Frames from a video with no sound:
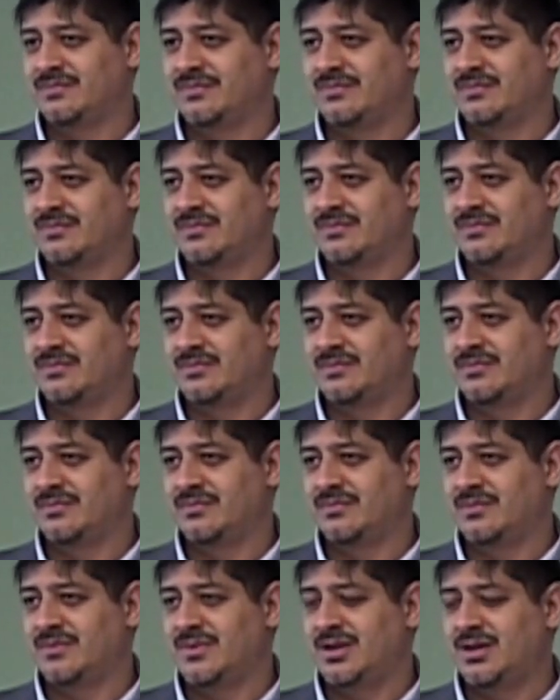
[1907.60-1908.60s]

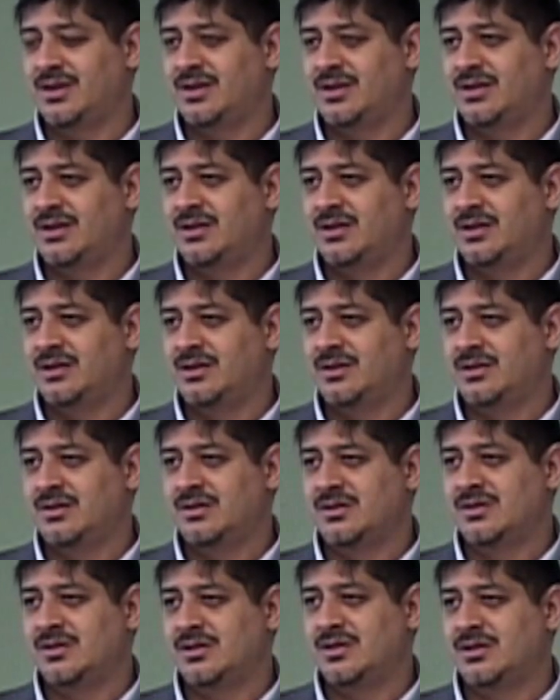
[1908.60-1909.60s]

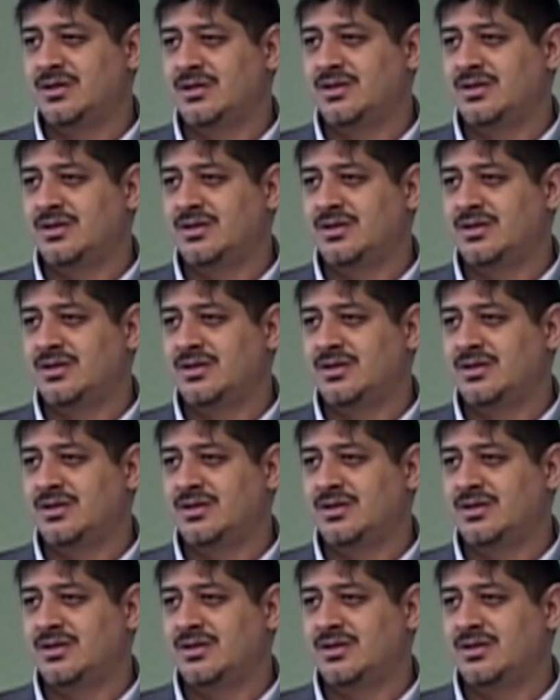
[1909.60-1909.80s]
(no one is talking)